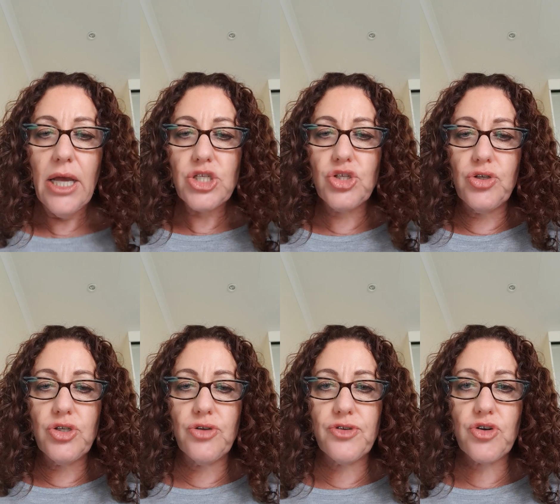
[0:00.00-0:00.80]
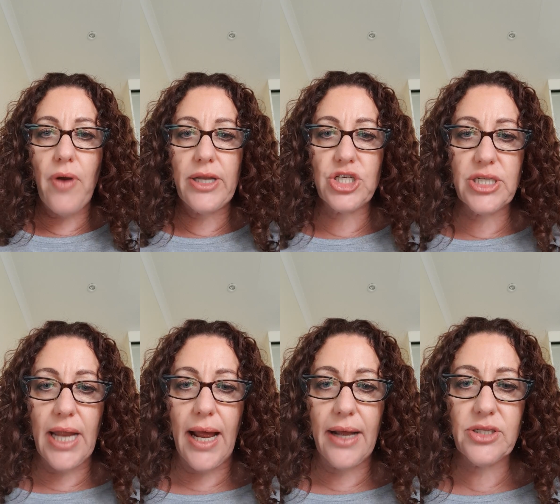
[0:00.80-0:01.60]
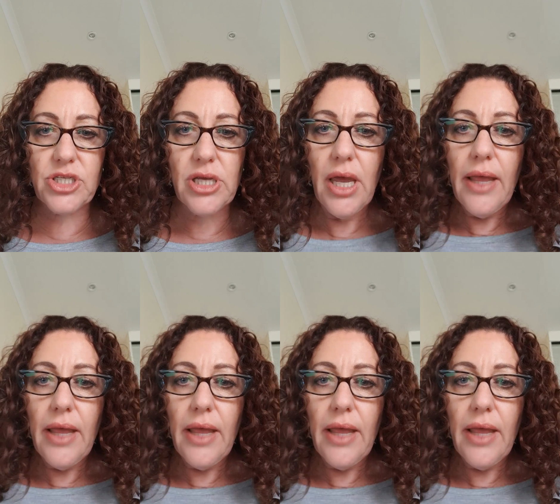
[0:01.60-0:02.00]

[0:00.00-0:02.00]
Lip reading: As soon as you've scrunched it out,